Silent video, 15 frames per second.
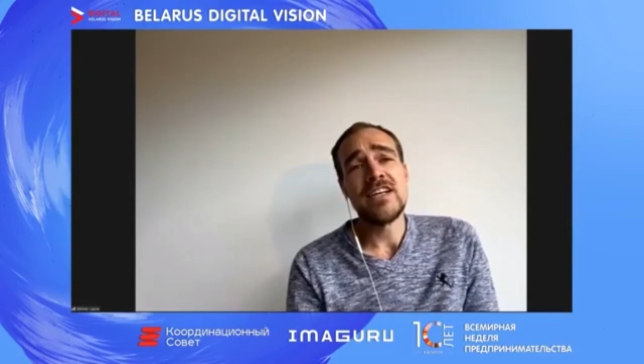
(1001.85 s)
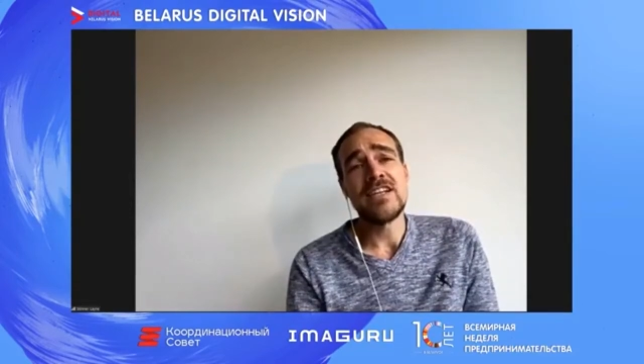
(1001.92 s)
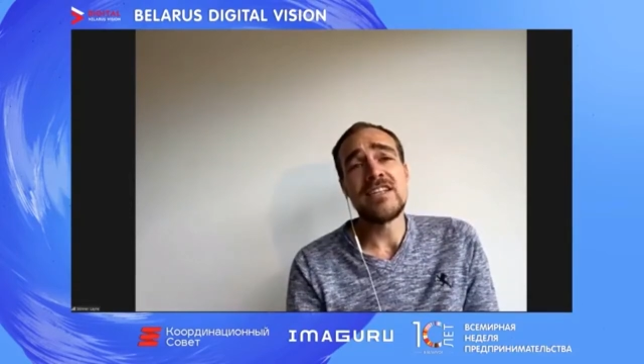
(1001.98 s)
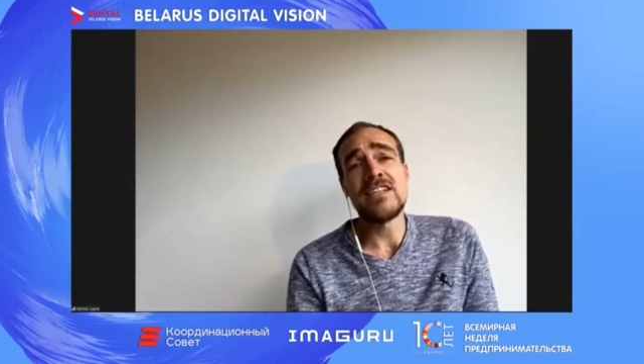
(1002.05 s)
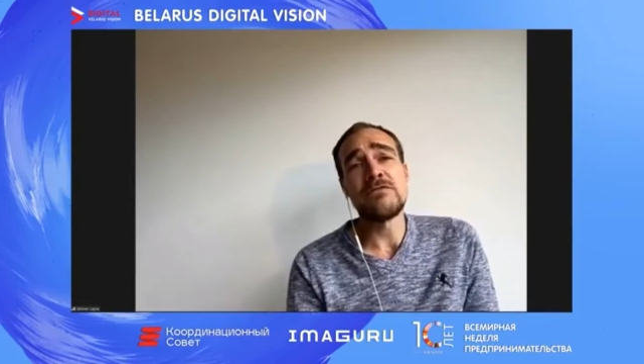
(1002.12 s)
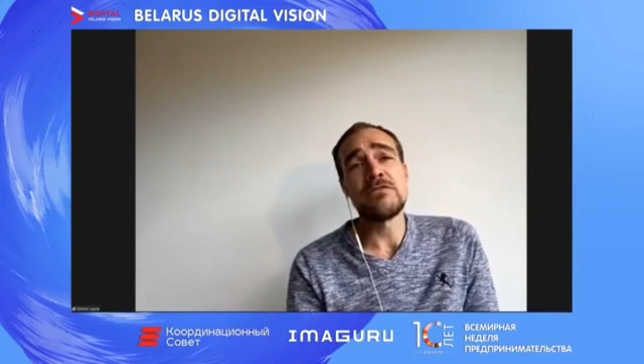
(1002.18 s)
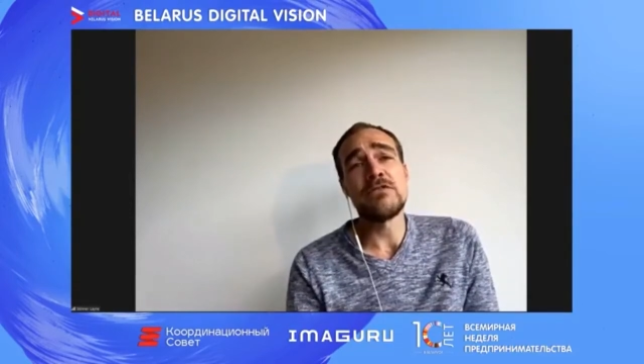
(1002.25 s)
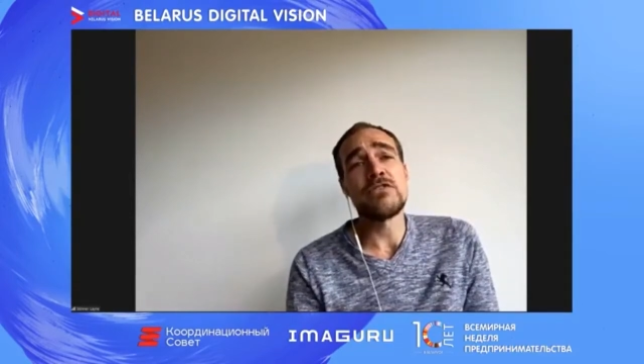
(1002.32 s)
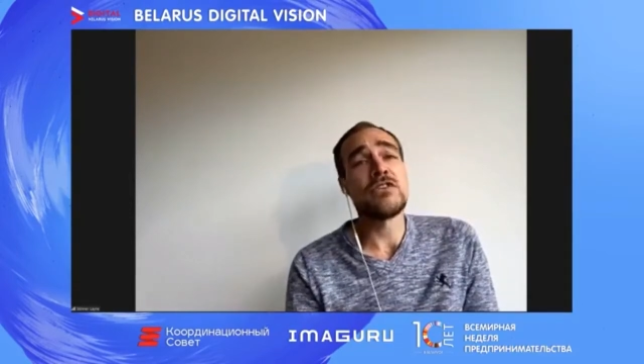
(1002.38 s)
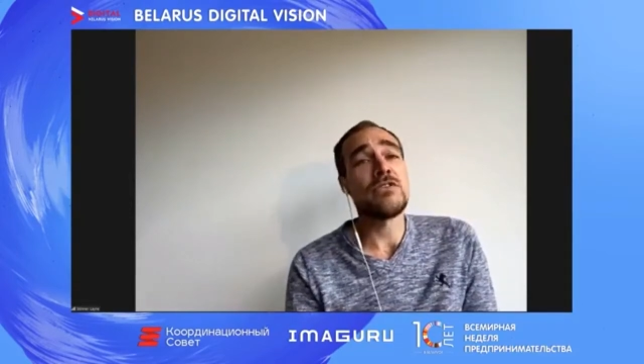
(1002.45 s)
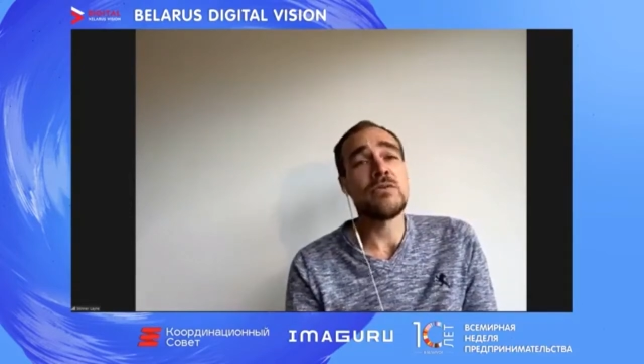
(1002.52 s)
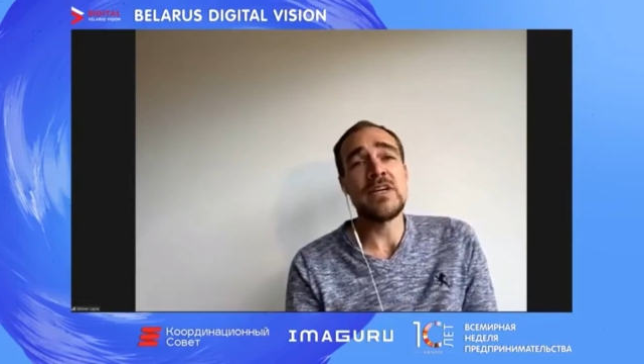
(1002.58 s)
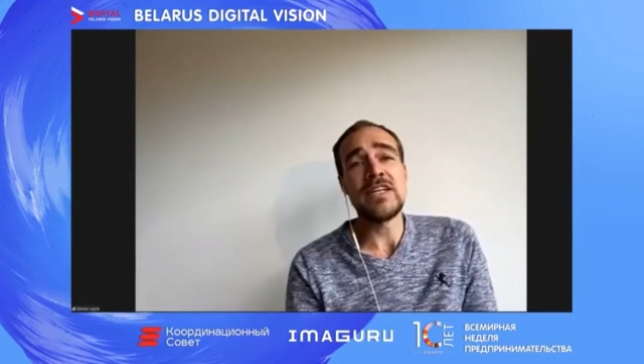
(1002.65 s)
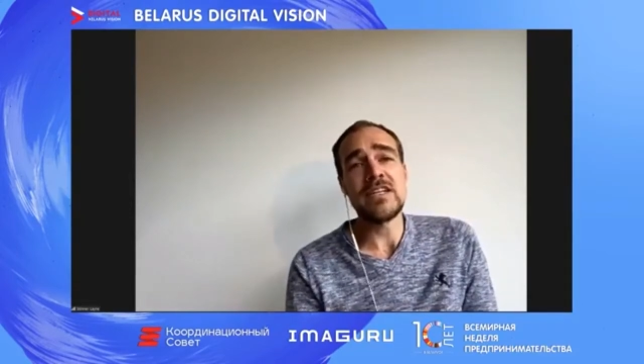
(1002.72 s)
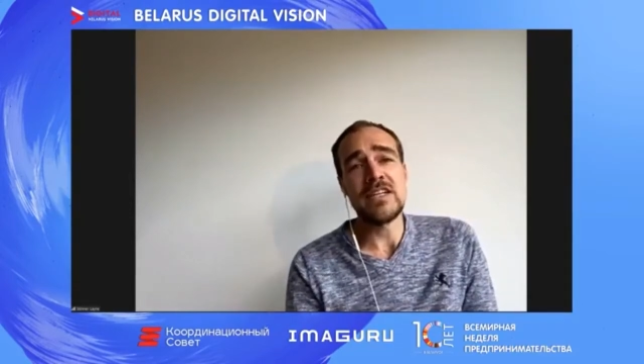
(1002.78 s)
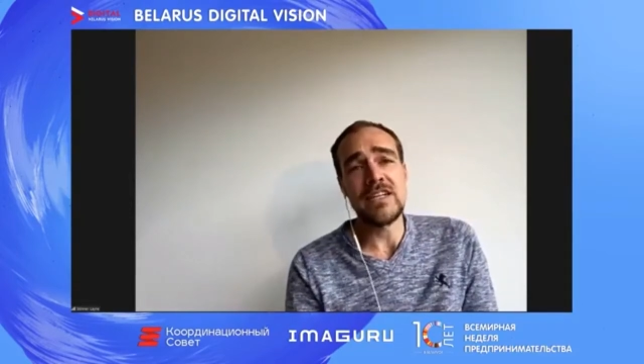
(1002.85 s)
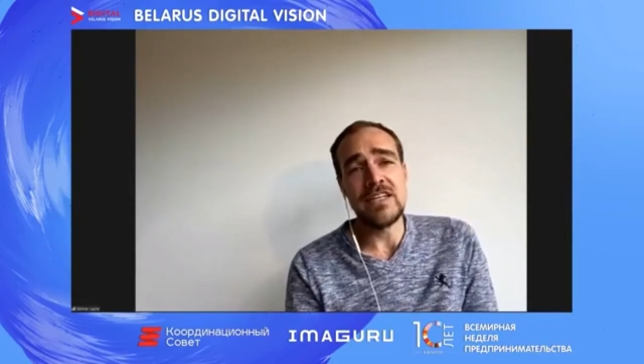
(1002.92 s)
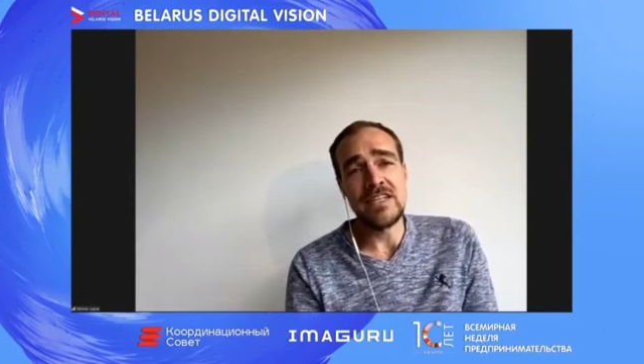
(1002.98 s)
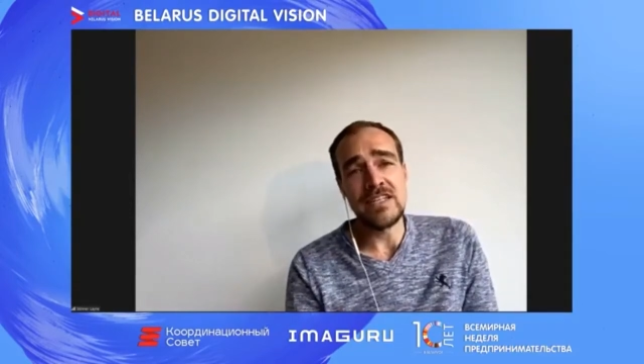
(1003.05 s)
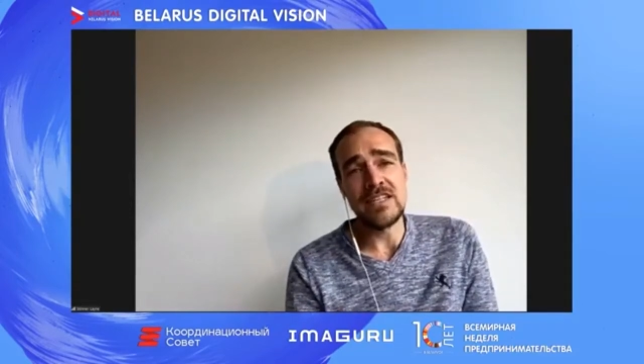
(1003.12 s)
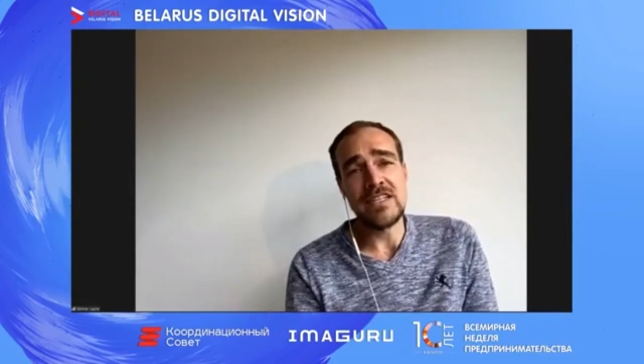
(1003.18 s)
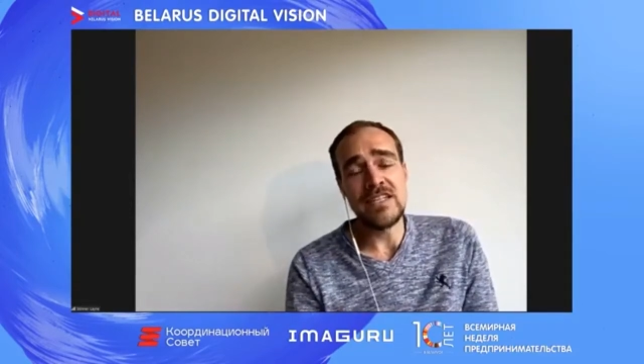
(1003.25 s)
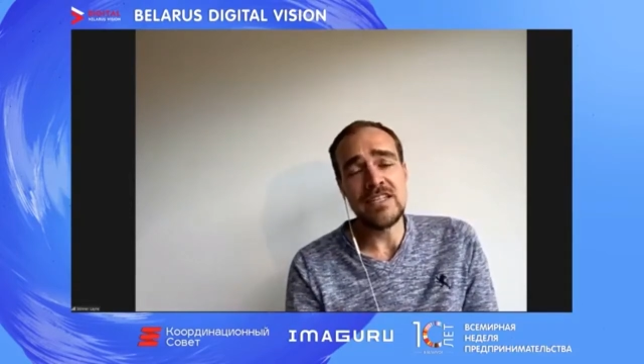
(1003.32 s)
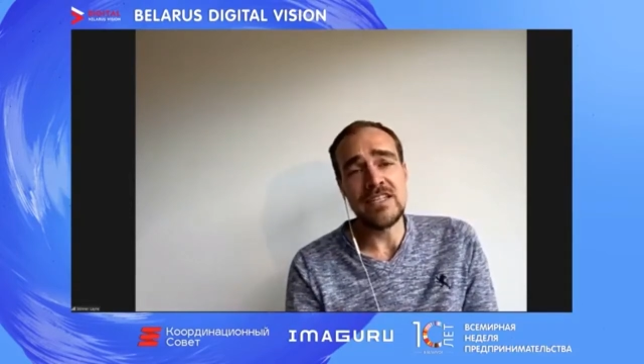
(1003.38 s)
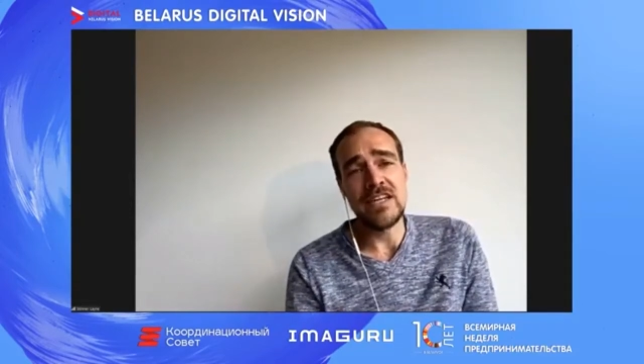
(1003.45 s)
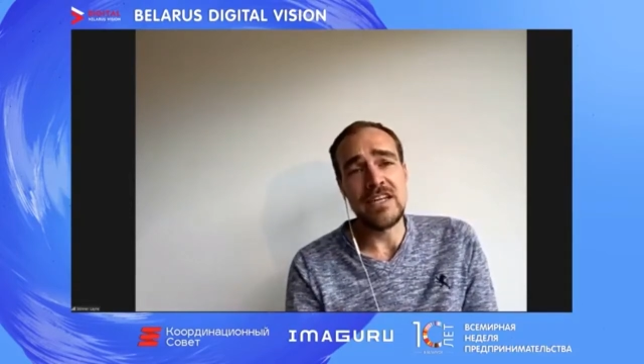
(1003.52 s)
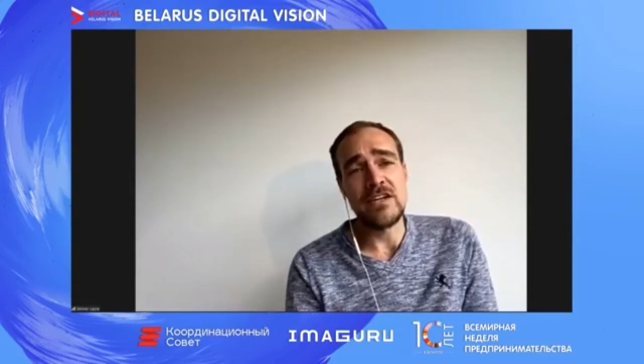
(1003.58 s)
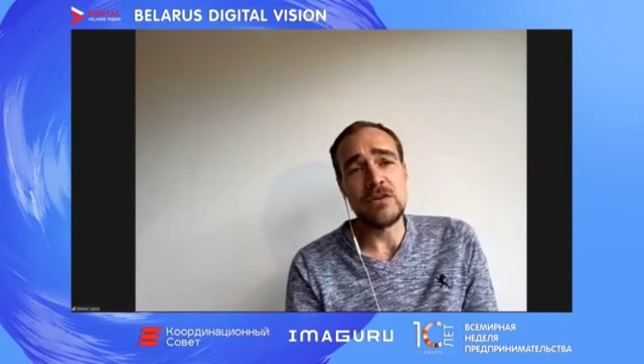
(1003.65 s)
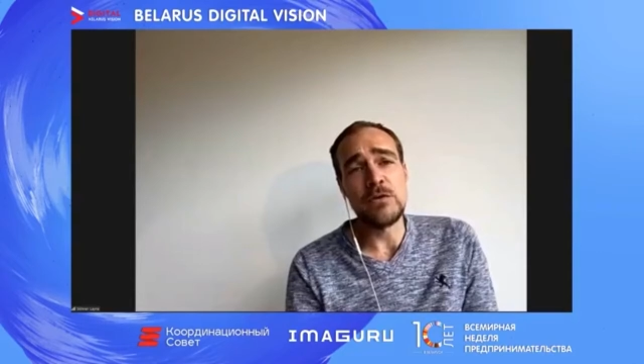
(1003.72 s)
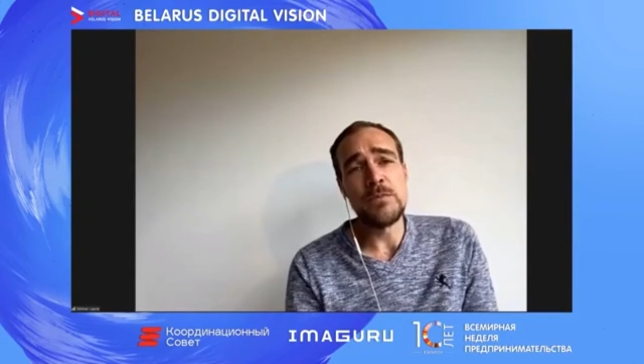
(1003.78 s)
differs greatly in
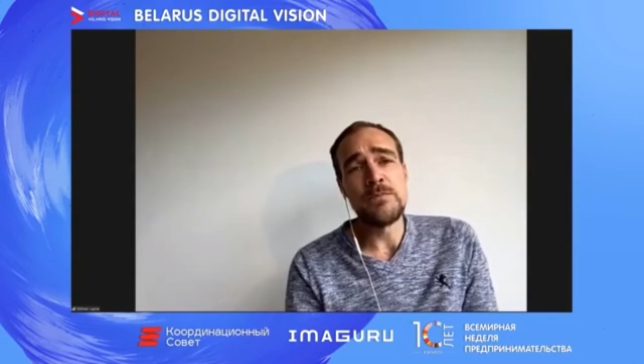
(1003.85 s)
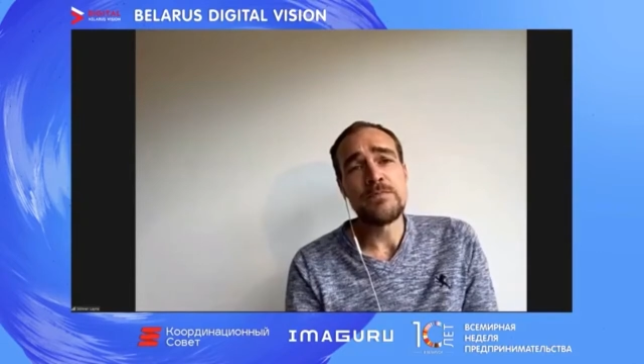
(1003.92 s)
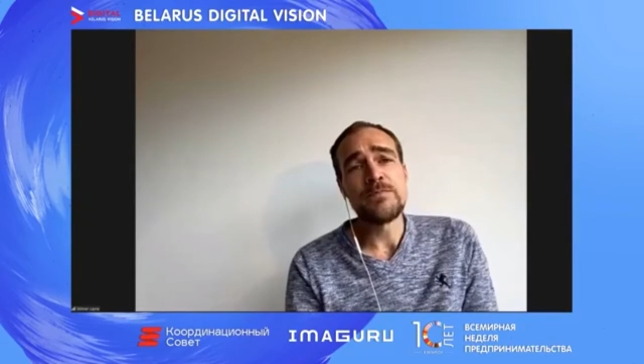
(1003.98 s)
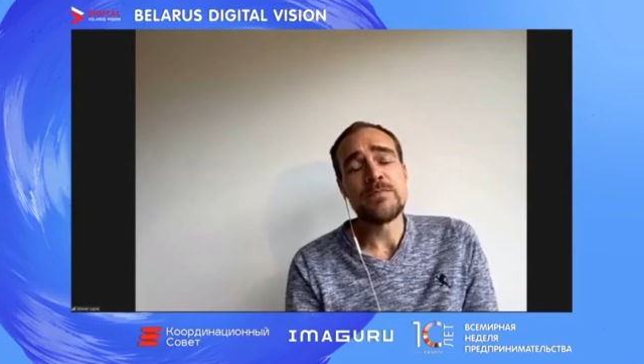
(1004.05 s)
detail